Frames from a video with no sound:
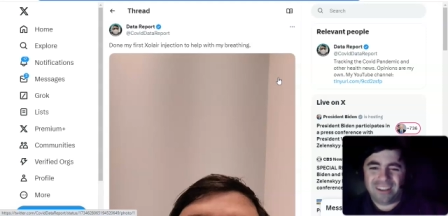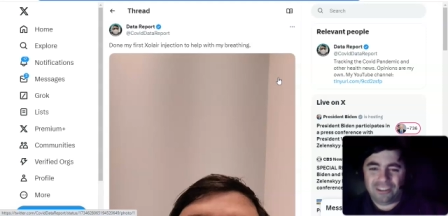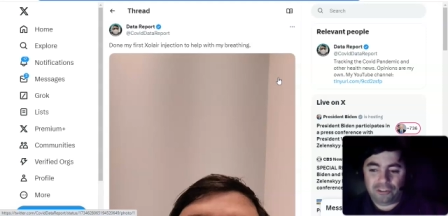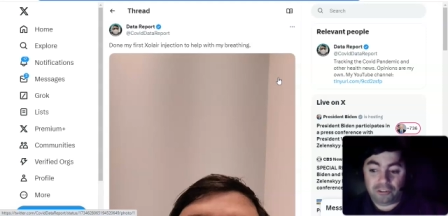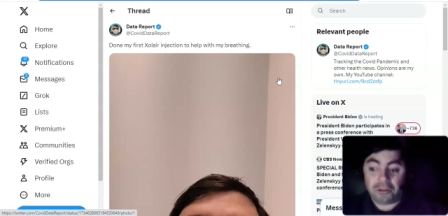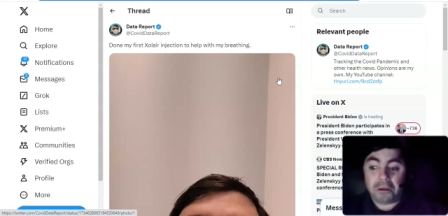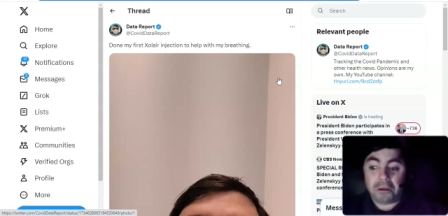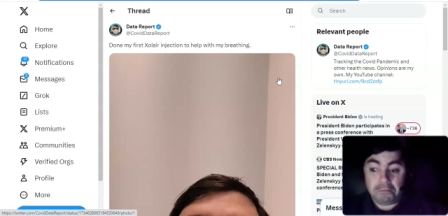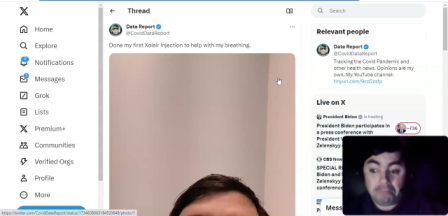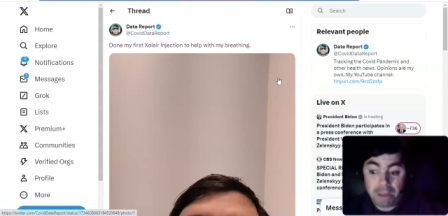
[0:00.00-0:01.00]
She says,
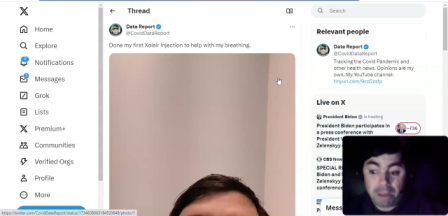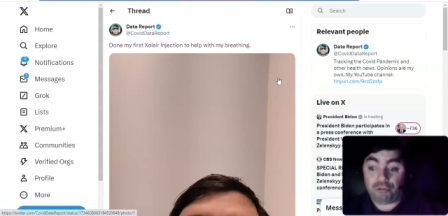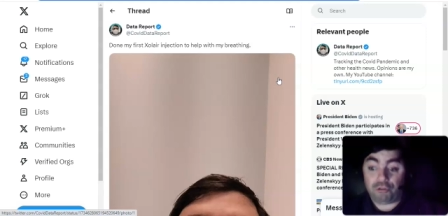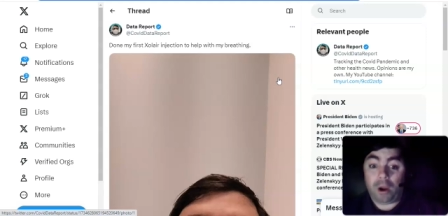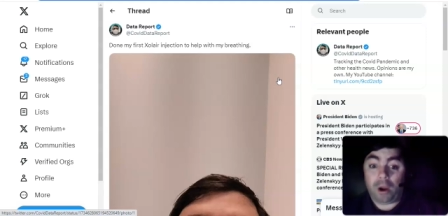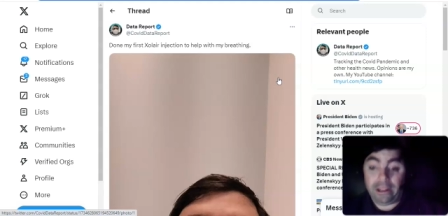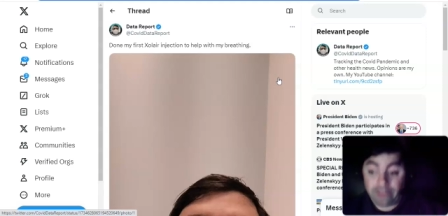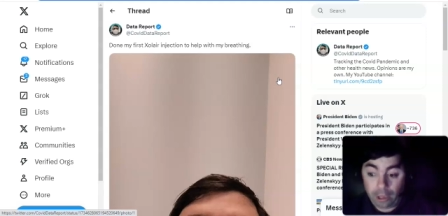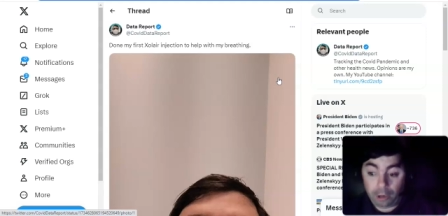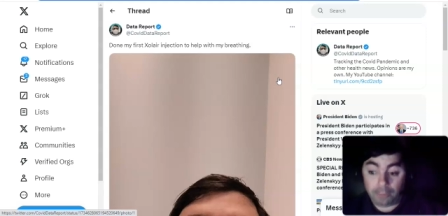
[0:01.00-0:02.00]
make sure I
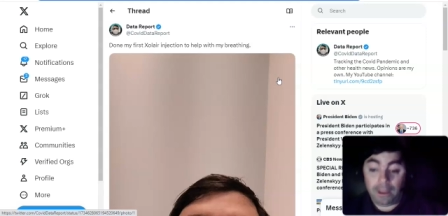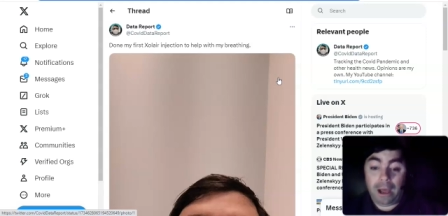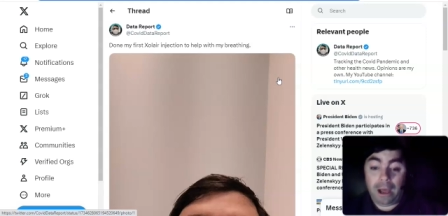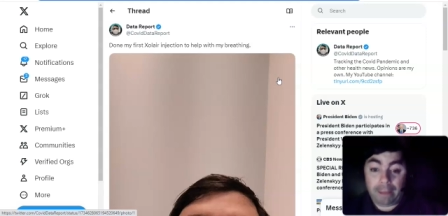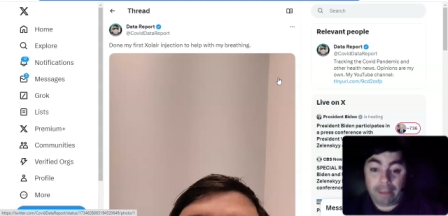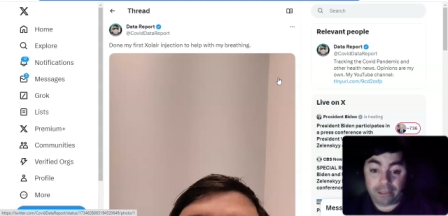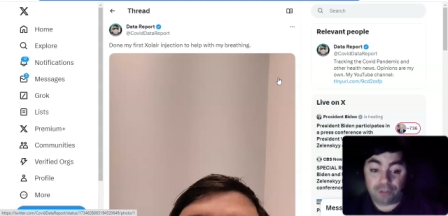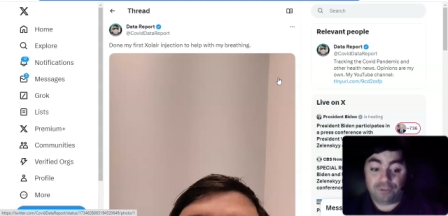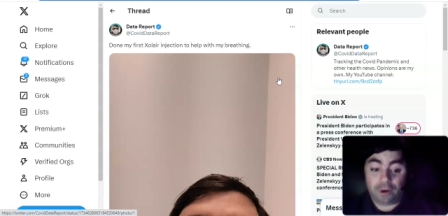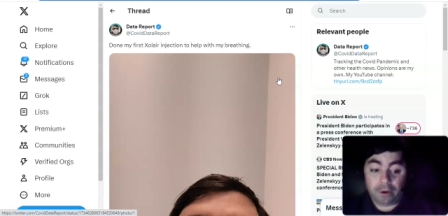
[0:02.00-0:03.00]
tell him about that.
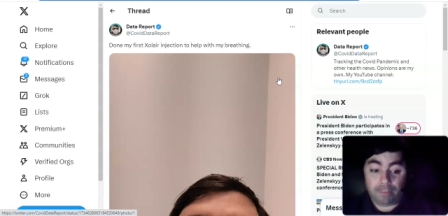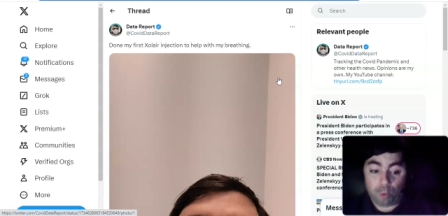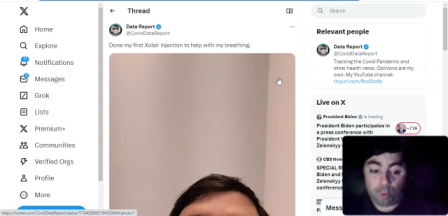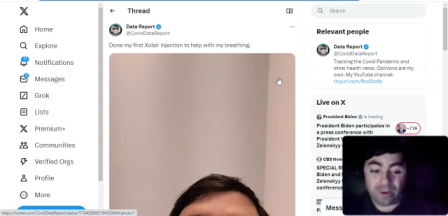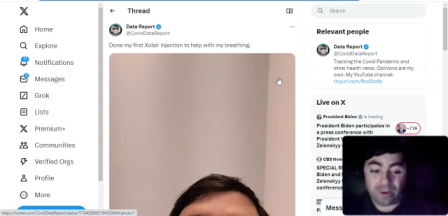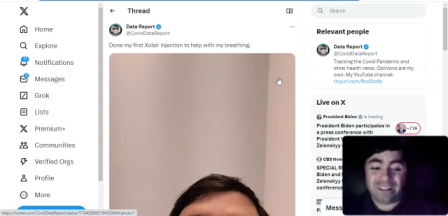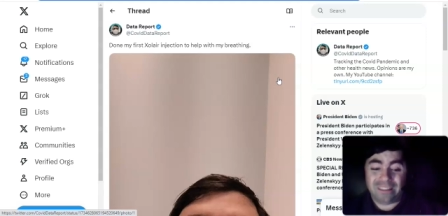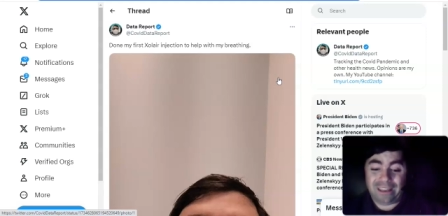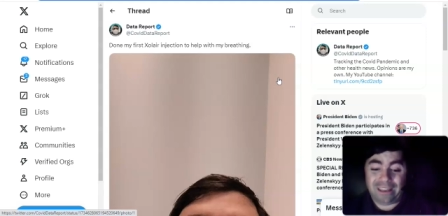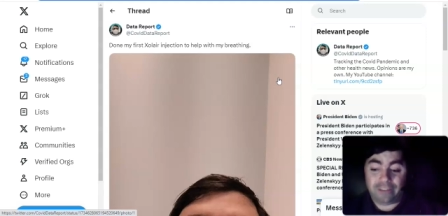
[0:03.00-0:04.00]
It's very important
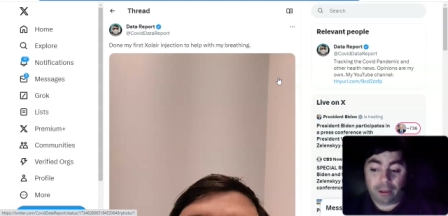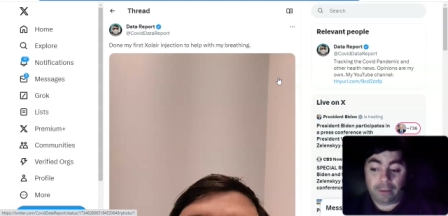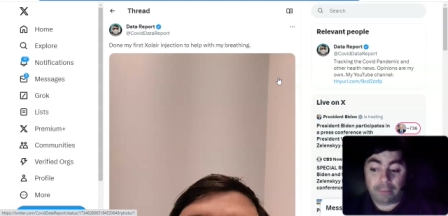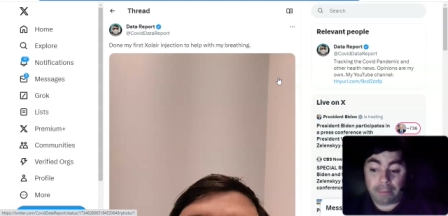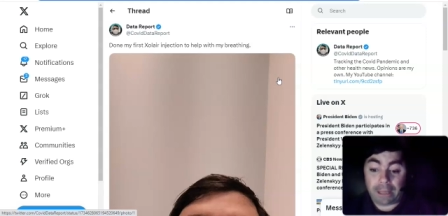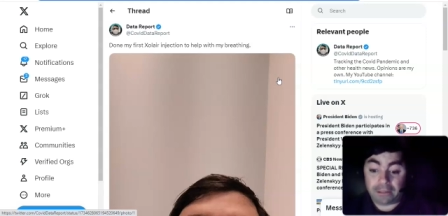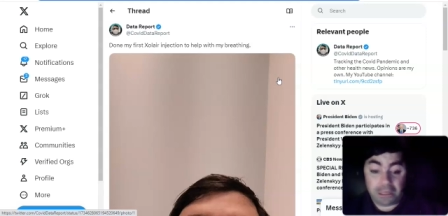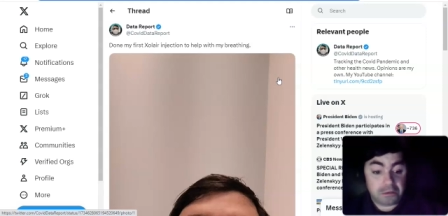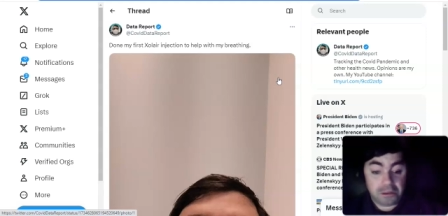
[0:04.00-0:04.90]
that I tell him about that.